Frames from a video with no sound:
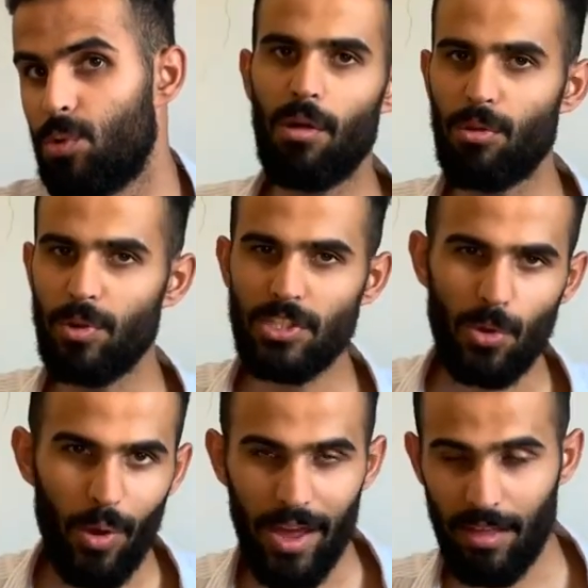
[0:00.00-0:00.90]
Now, the
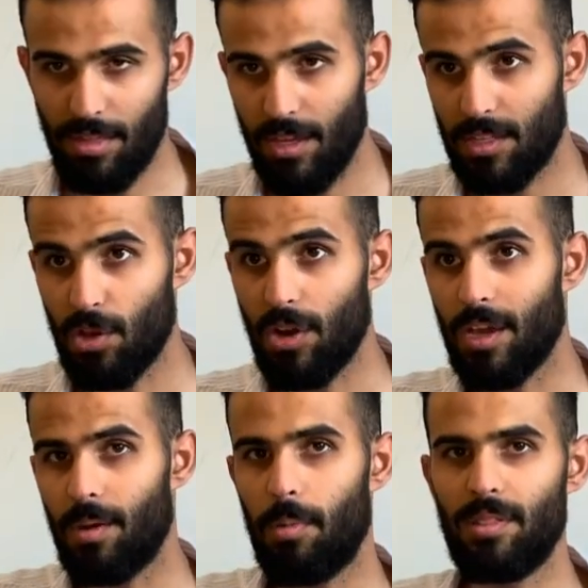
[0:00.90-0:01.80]
reason why I think
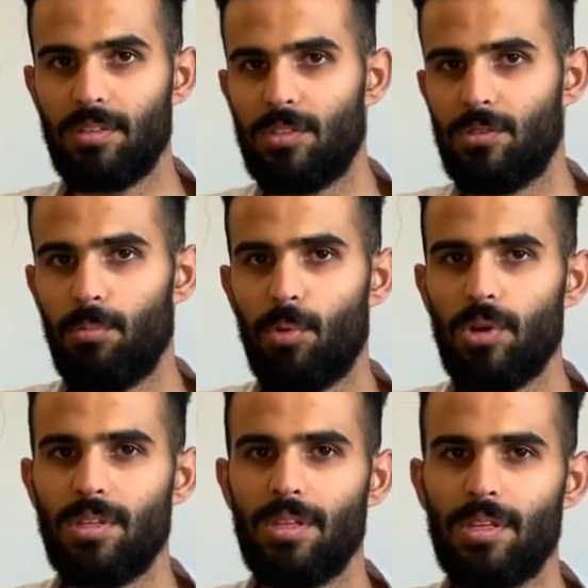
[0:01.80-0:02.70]
talking about this is
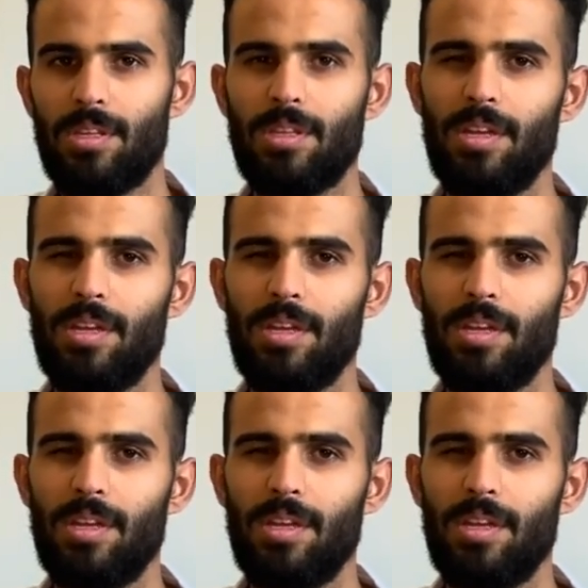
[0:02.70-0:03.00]
important,